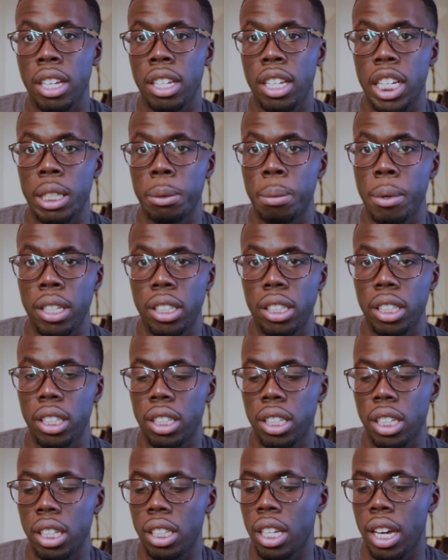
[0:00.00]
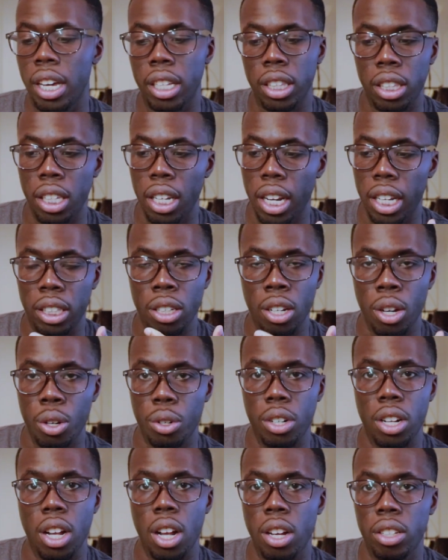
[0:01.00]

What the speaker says: it's basically like the next $100